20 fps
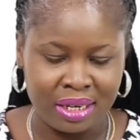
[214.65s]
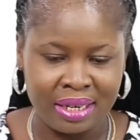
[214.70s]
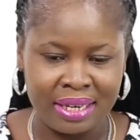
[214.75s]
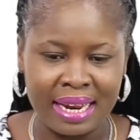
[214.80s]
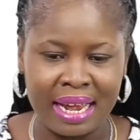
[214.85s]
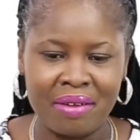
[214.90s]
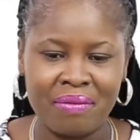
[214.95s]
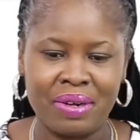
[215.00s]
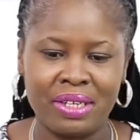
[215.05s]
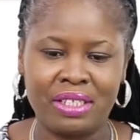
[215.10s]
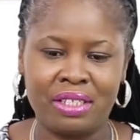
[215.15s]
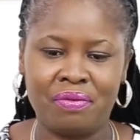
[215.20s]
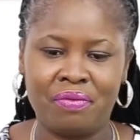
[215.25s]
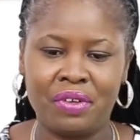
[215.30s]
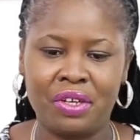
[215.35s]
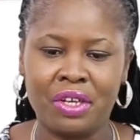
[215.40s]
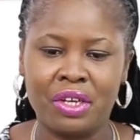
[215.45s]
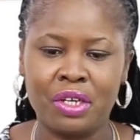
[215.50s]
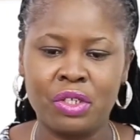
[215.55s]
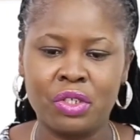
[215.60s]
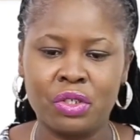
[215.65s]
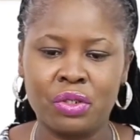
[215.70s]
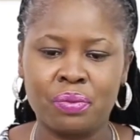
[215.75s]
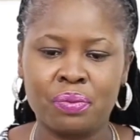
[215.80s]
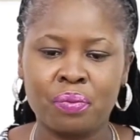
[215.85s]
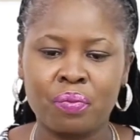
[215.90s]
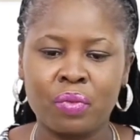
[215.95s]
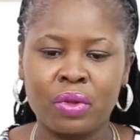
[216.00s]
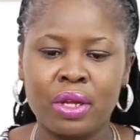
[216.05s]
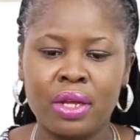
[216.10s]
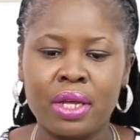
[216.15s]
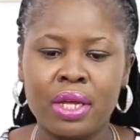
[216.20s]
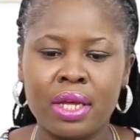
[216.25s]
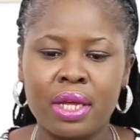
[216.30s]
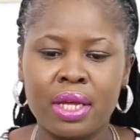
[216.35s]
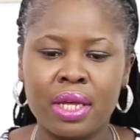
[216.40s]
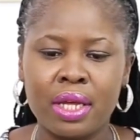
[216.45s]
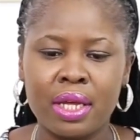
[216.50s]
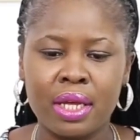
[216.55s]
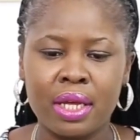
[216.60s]
diversification.
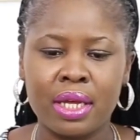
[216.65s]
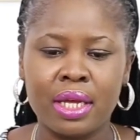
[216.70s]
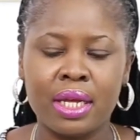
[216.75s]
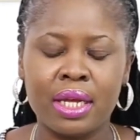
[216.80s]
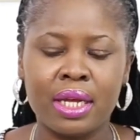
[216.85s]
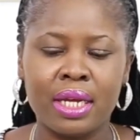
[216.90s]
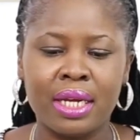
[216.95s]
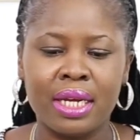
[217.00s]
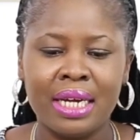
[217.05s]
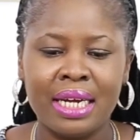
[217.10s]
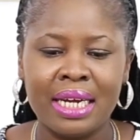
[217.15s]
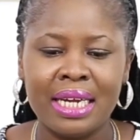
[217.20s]
He